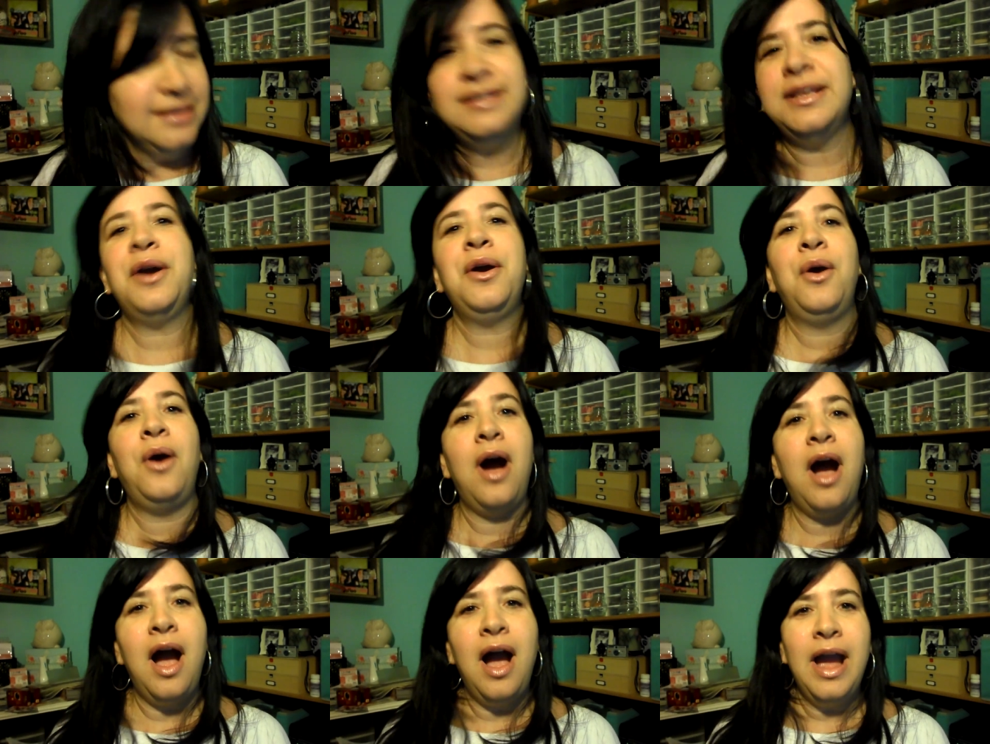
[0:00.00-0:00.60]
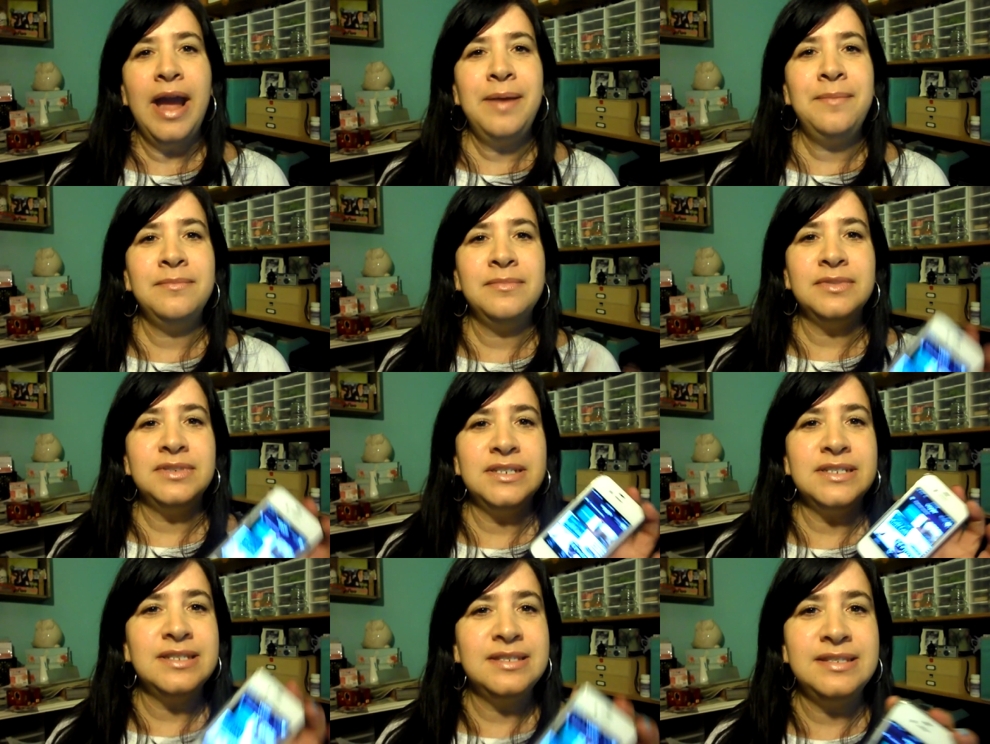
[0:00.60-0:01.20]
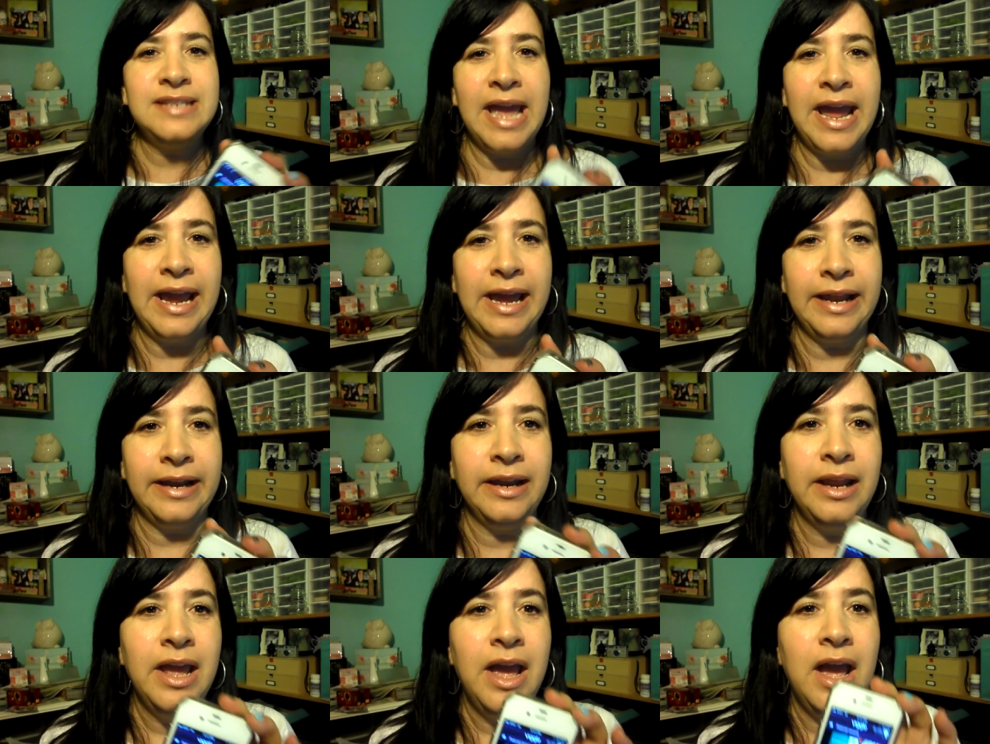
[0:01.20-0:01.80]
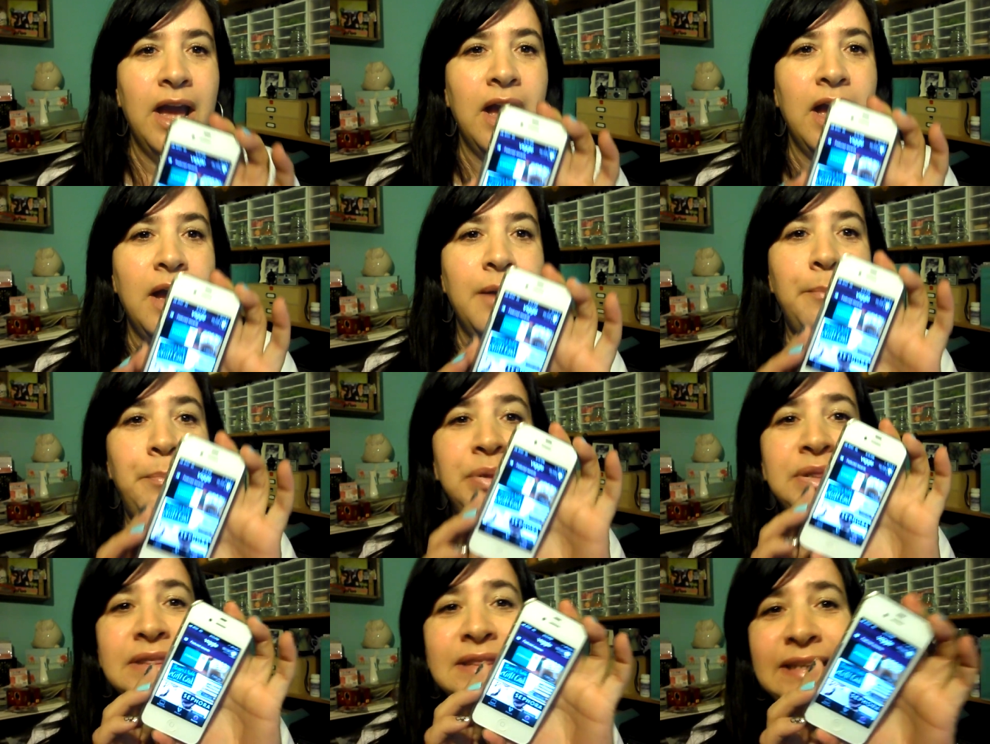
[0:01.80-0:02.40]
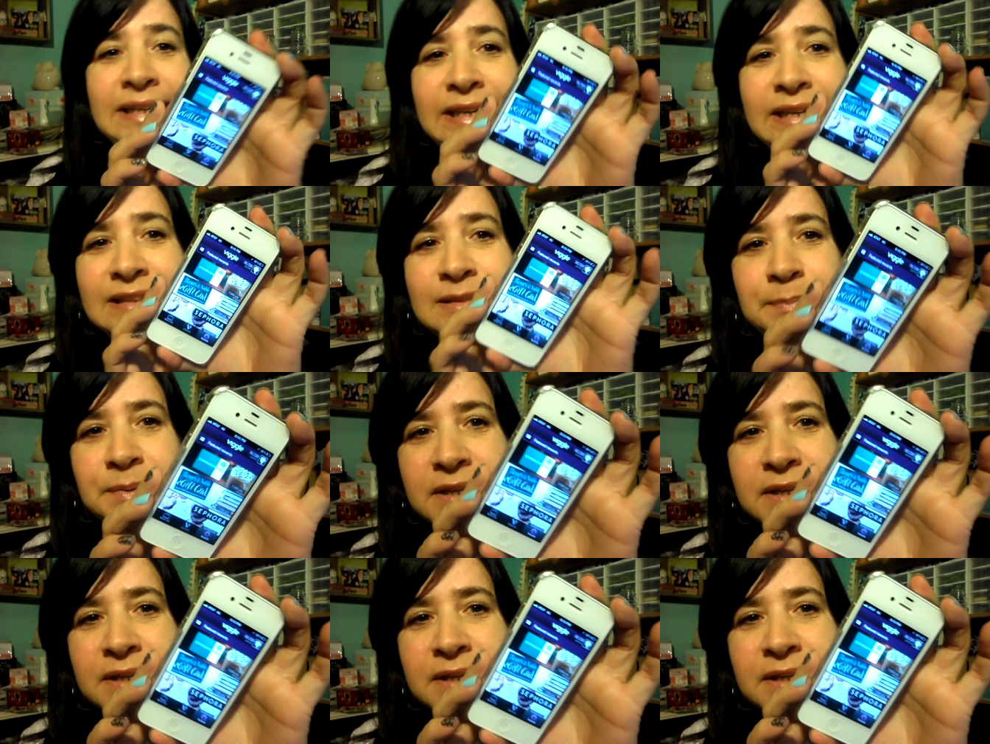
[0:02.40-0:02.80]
So I'm just saying, please,